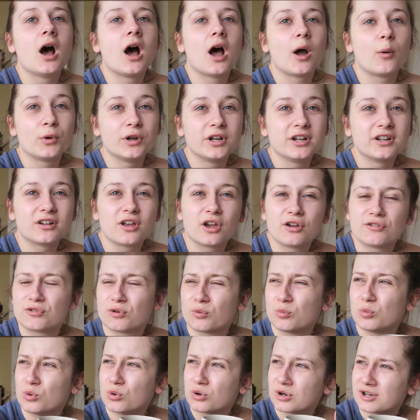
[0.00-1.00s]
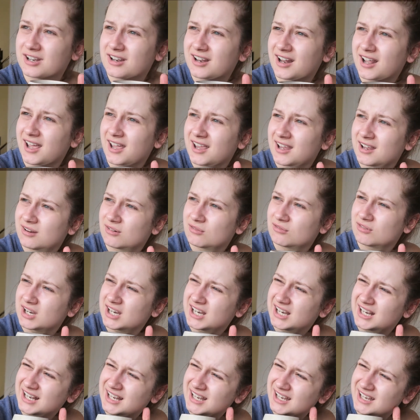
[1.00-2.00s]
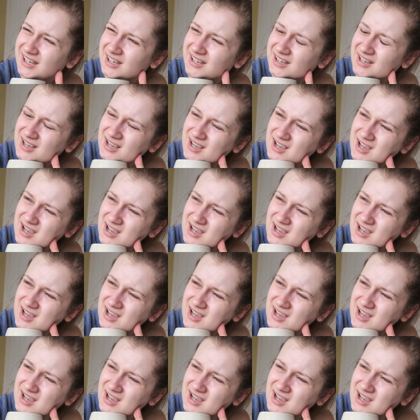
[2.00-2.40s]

I wanted to go for a walk today, really,